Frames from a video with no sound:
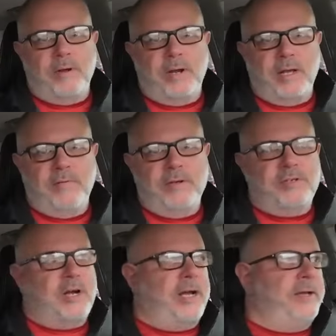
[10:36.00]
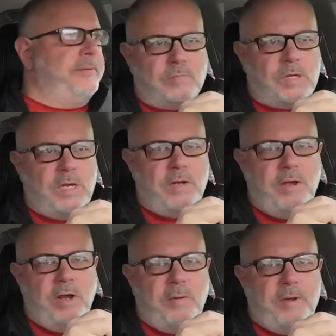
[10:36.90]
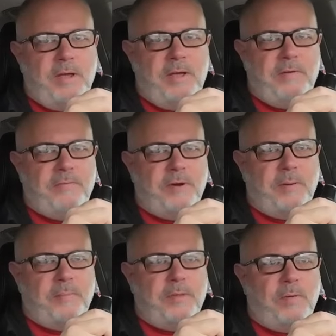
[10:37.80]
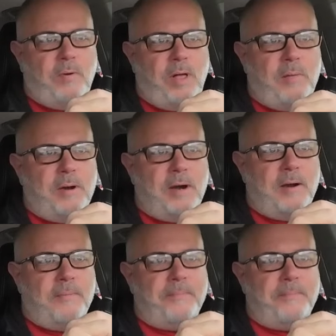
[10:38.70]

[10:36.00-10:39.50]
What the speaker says: We're gonna give it a try. Can you hear me from the Walmart?